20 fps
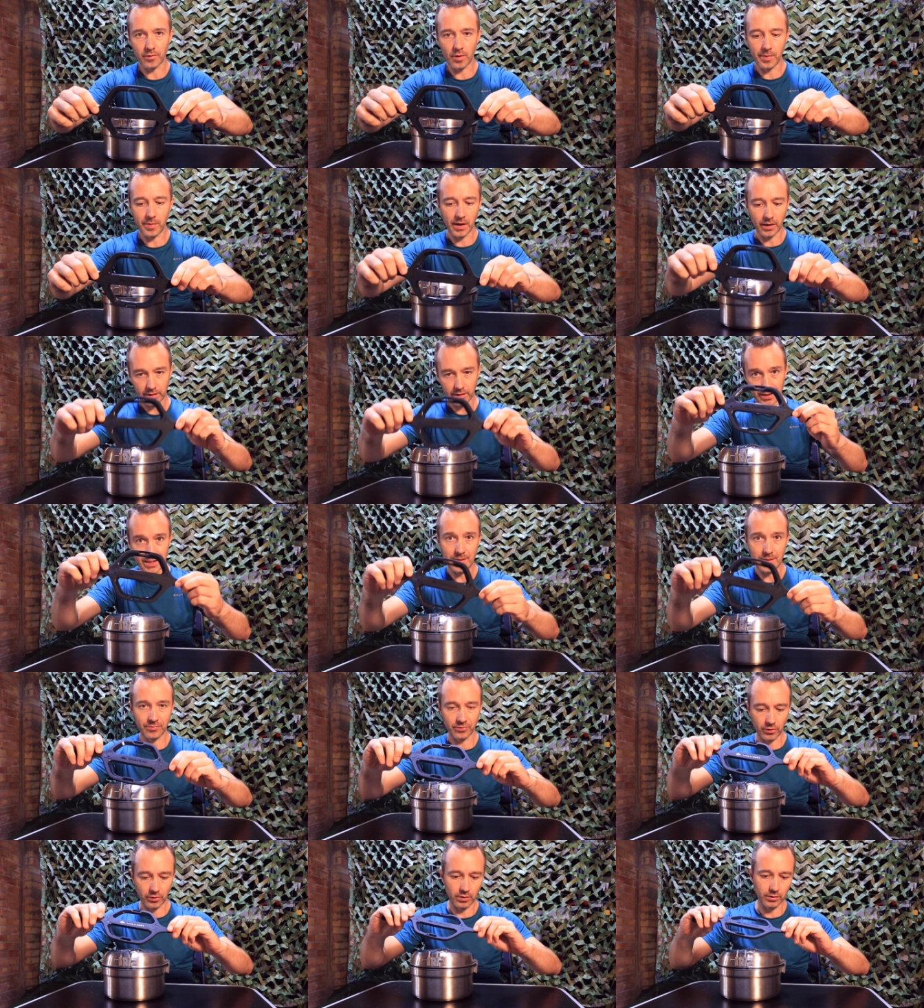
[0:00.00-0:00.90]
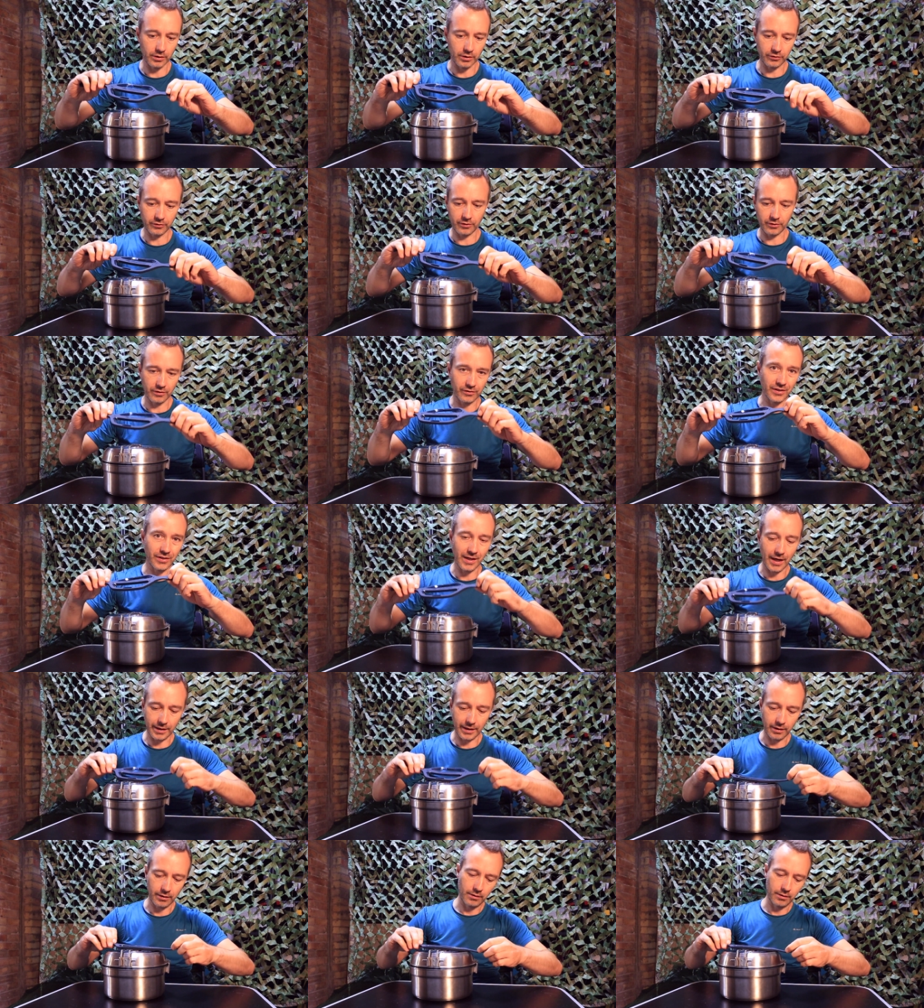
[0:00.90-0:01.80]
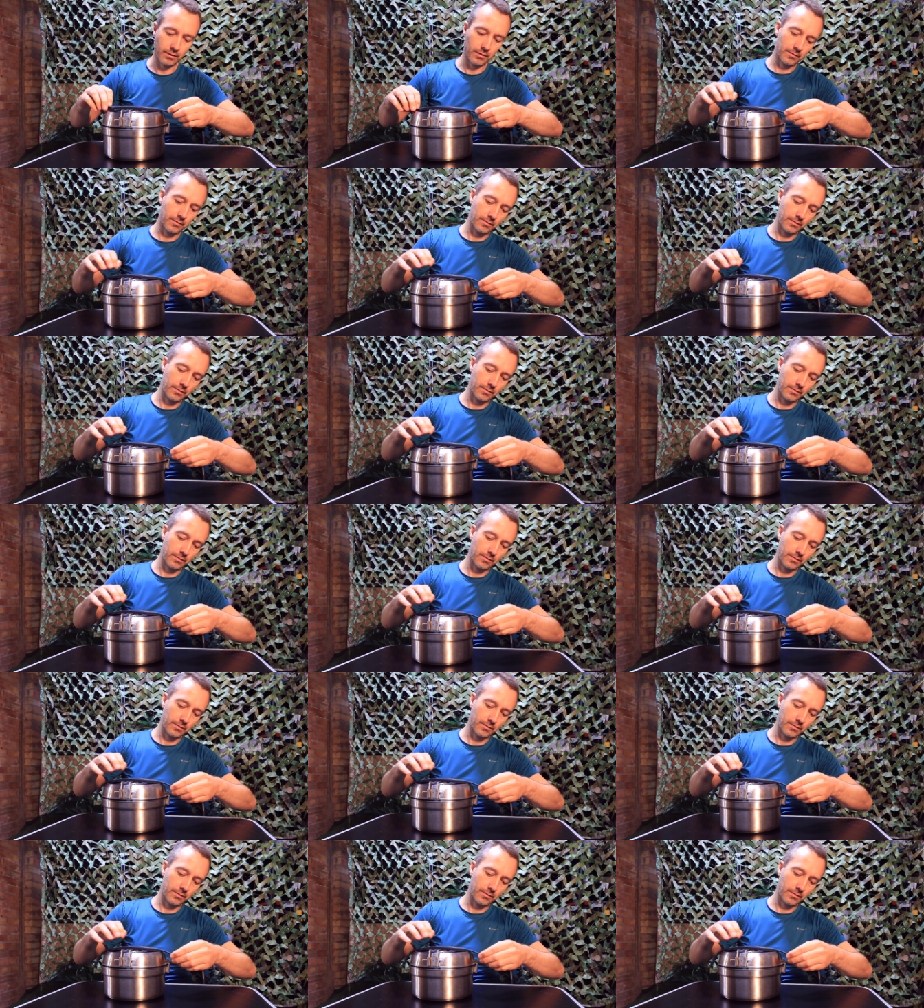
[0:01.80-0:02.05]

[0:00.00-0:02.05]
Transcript: rubber, keeps all this together.